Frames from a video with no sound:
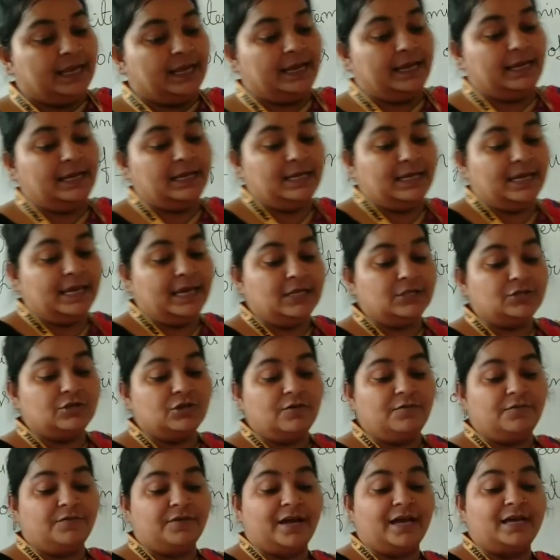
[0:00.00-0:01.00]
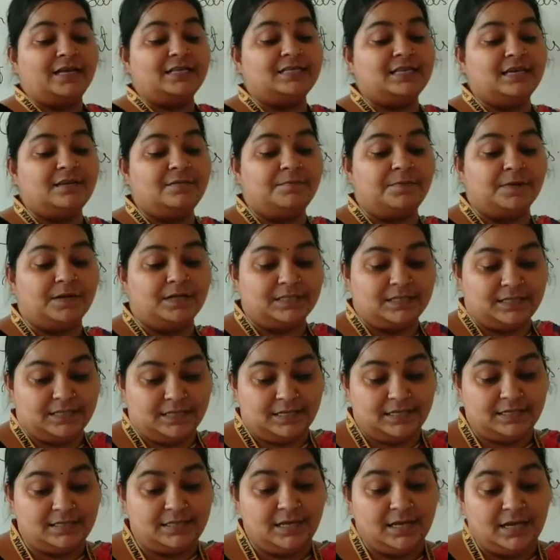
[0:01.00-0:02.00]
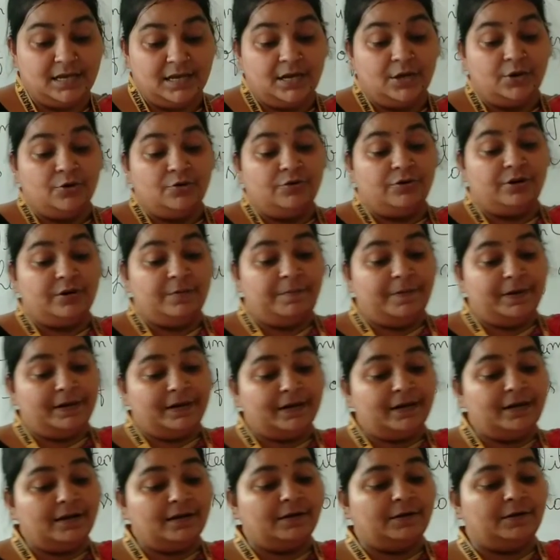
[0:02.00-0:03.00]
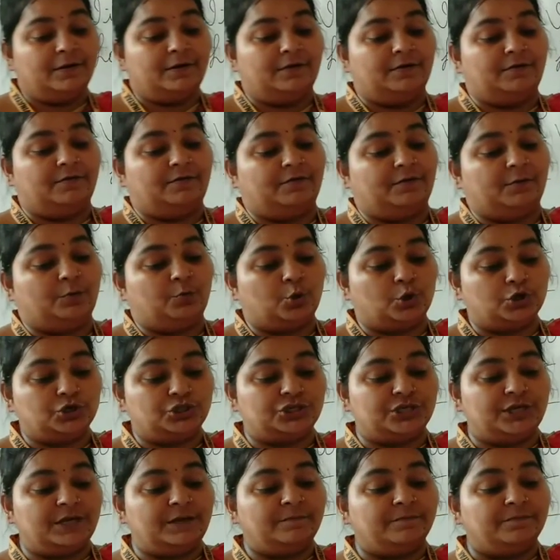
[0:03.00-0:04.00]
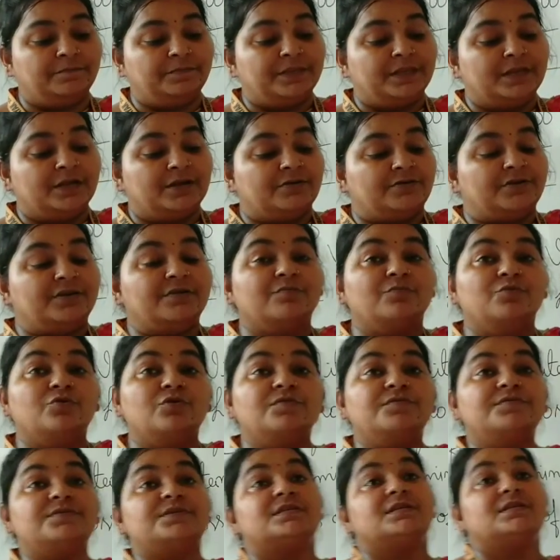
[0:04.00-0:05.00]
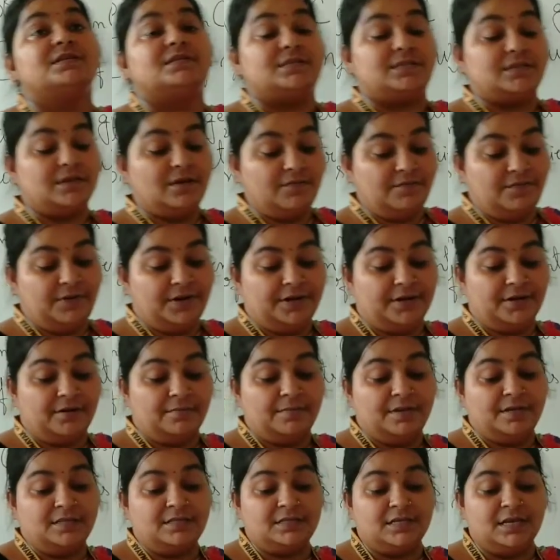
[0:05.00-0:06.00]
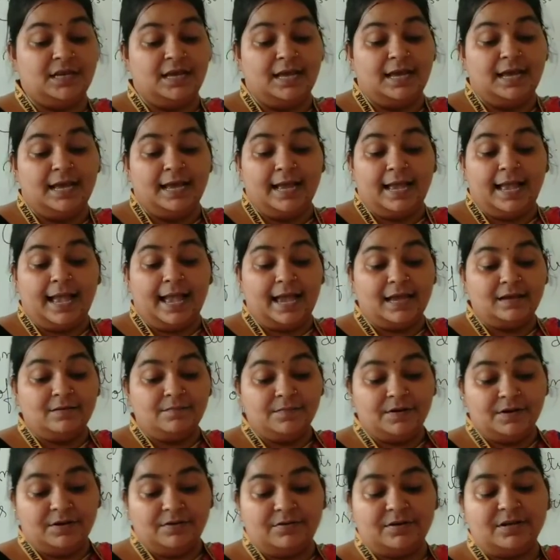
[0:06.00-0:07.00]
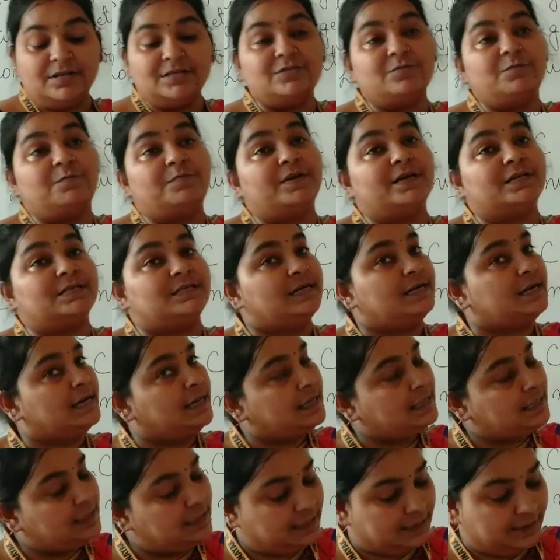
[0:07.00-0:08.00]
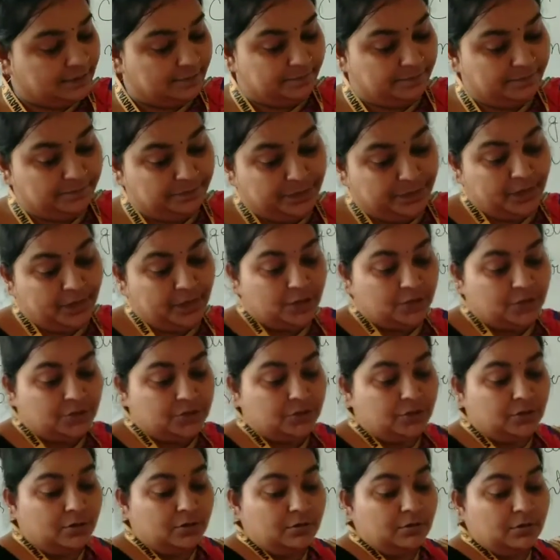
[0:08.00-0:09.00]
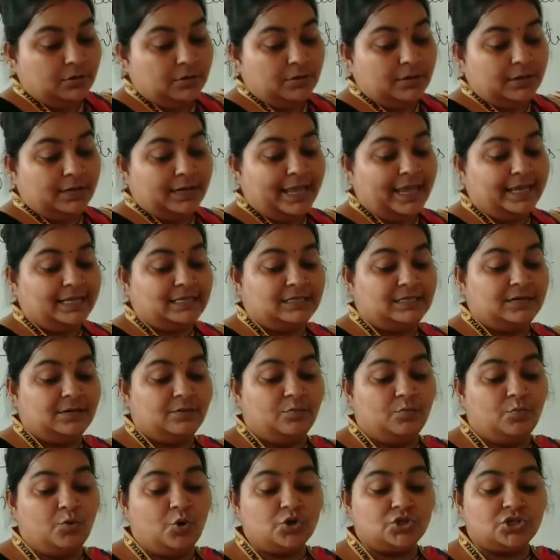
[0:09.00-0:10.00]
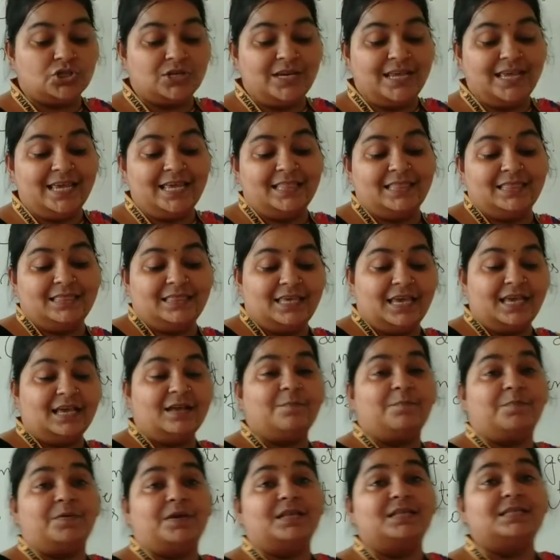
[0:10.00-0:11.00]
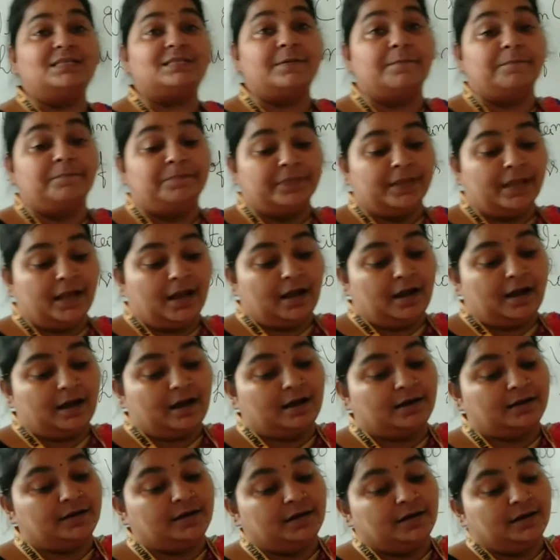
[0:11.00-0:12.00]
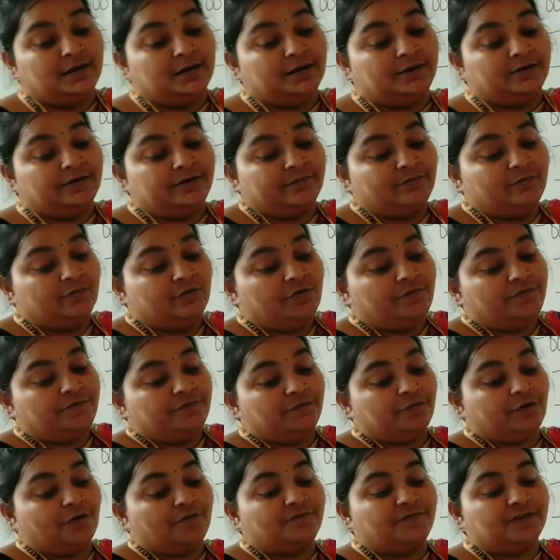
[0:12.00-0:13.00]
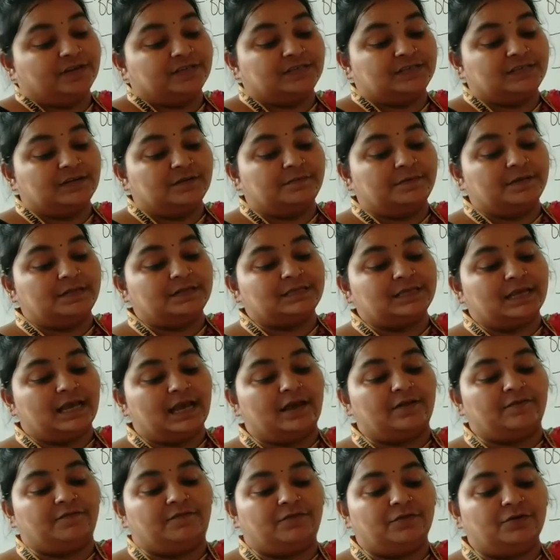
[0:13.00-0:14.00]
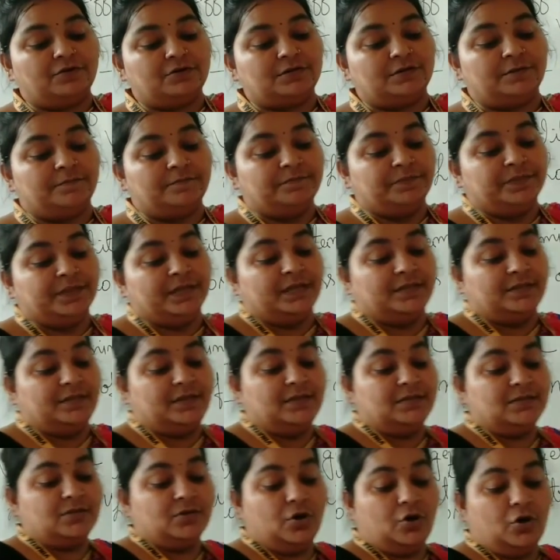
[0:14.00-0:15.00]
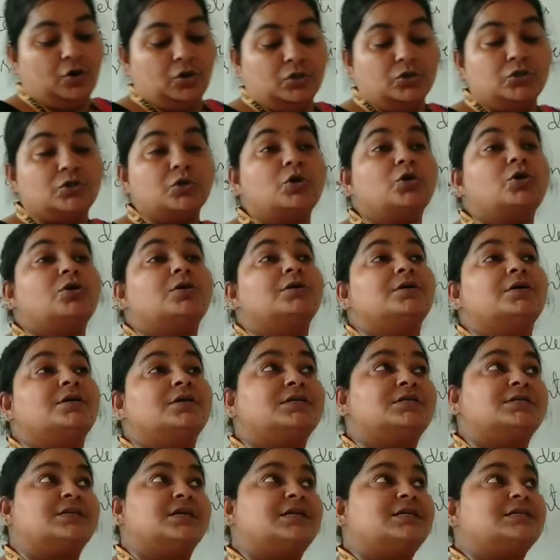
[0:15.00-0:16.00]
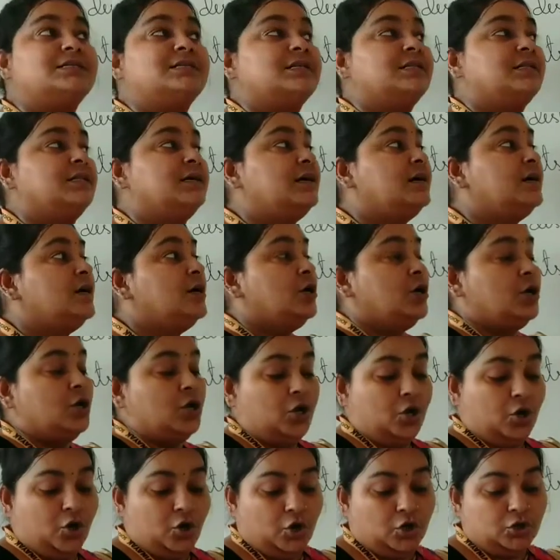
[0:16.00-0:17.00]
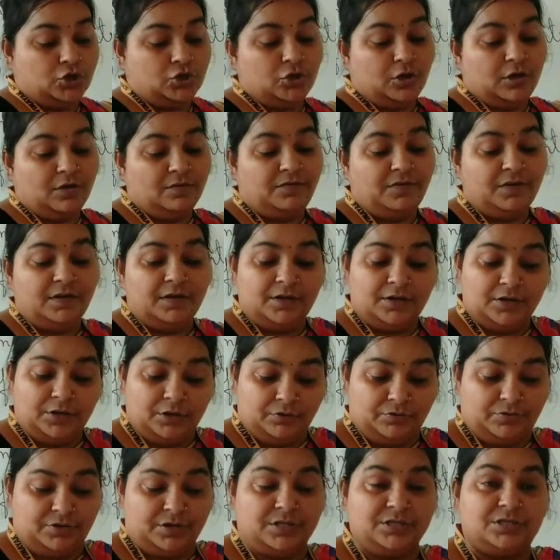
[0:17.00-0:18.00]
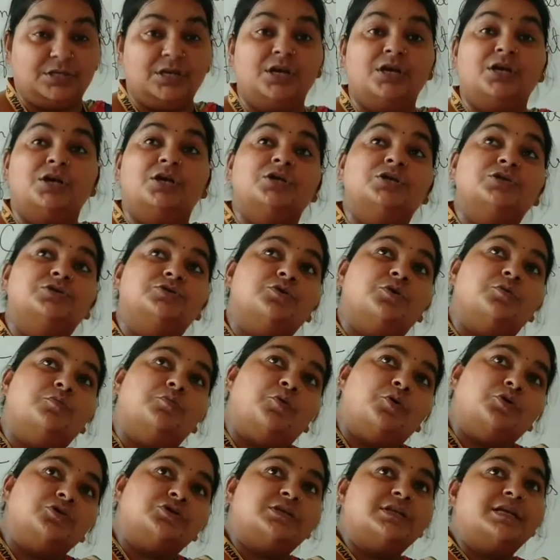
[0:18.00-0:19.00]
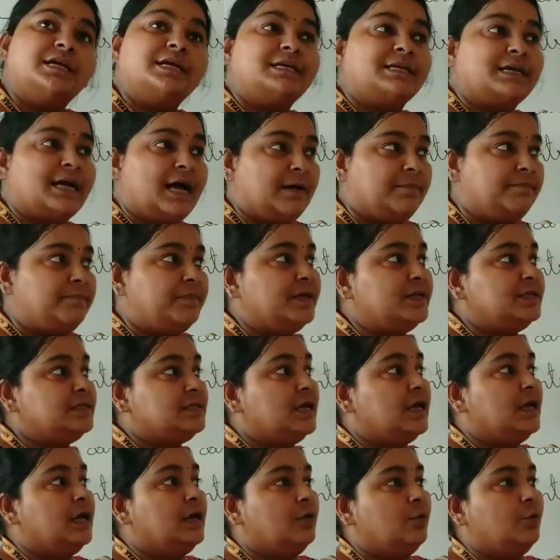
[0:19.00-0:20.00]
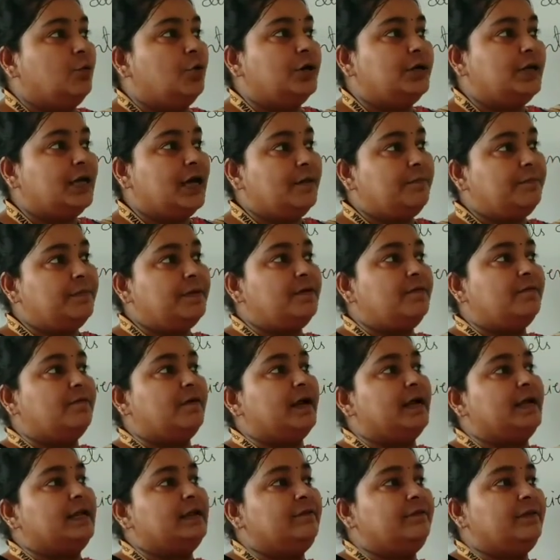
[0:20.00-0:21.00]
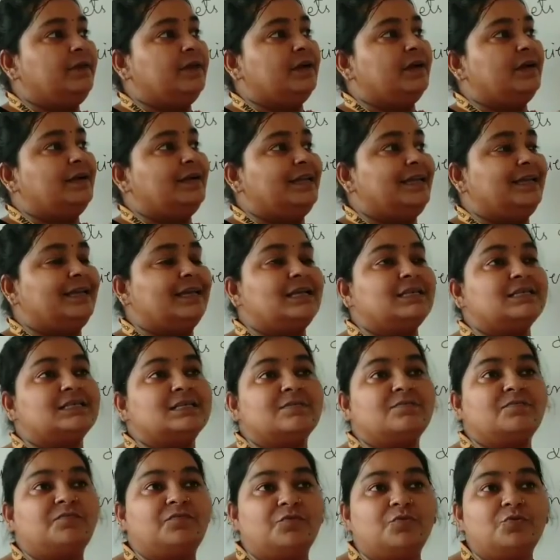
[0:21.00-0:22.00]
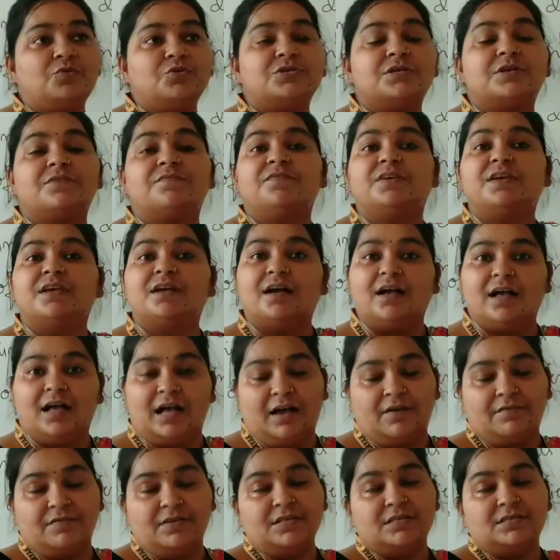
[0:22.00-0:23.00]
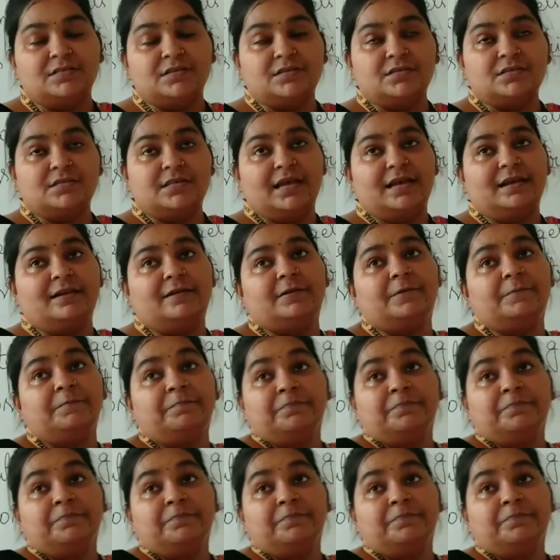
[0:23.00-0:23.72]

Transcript: In case of rice and pulses, repeated washing removes some vitamins and minerals present in them. So next, mostly thick peels are removed from vegetables and fruits. This also results in the loss of nutrients. So mostly it happens, what happened while we are taking some foods and we are having such that